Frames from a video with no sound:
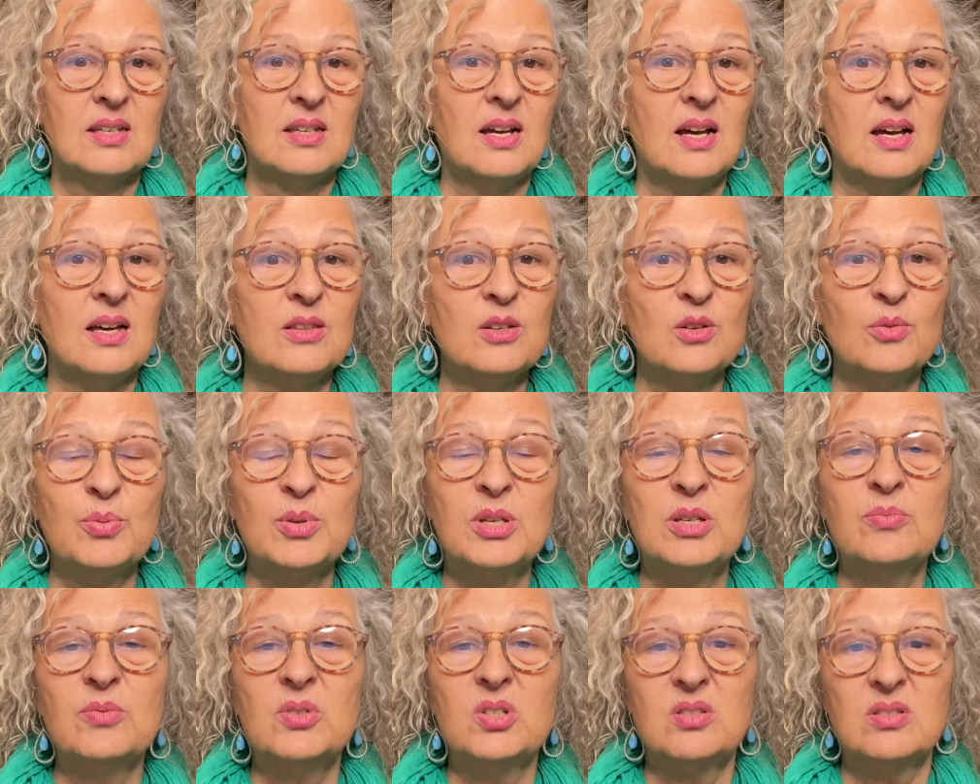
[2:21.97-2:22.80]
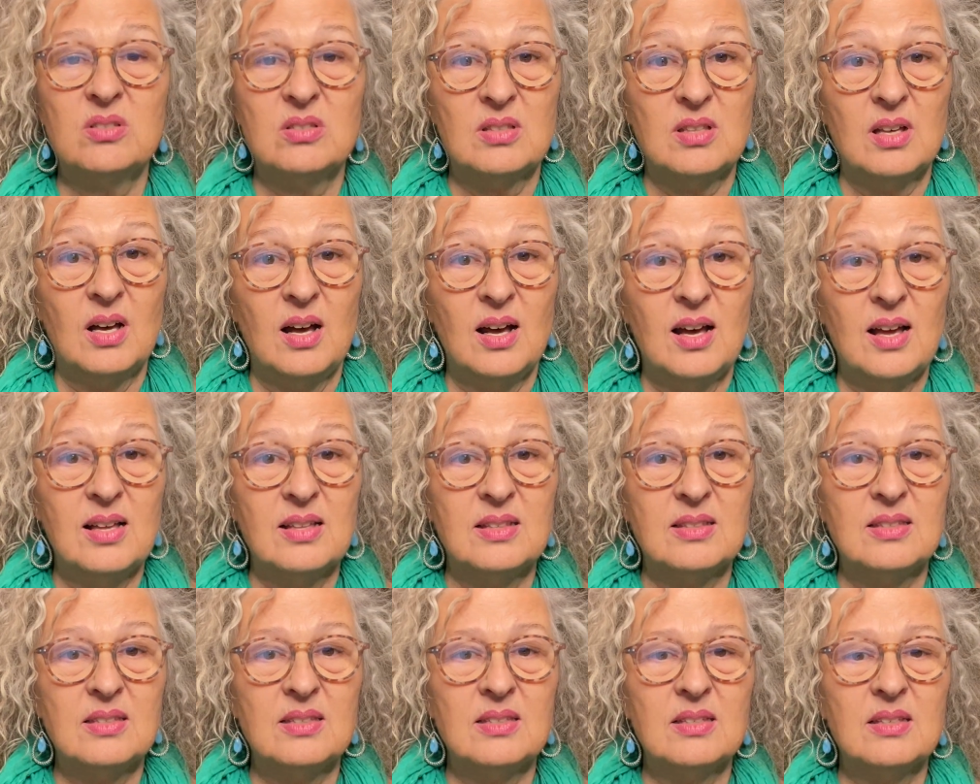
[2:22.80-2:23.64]
other people's
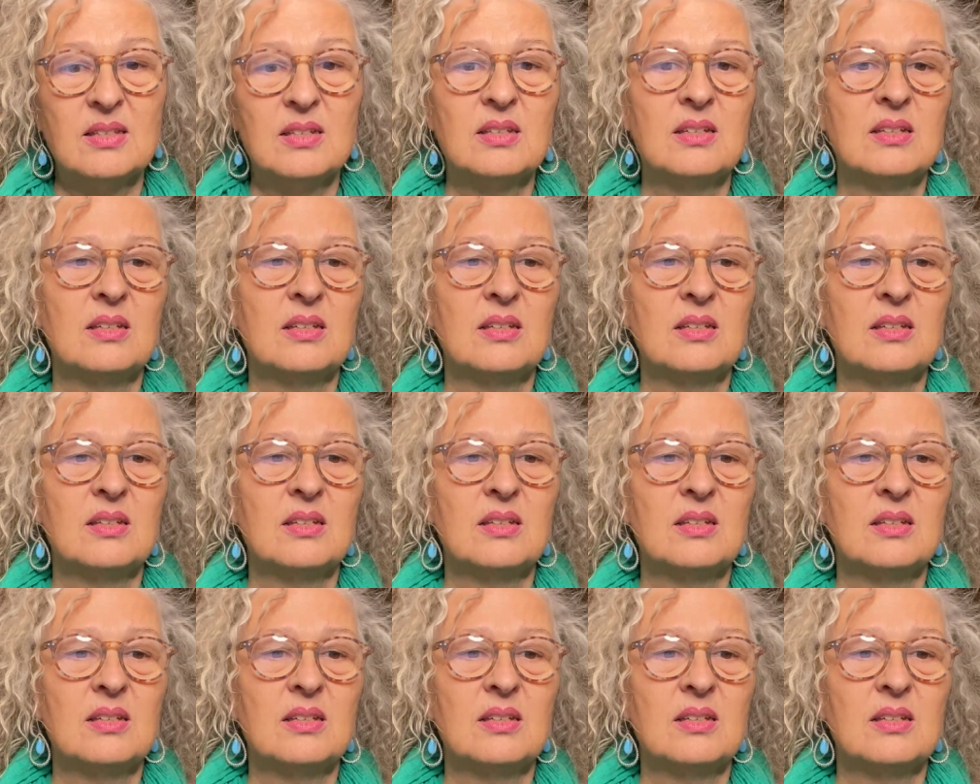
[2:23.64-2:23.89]
thoughts,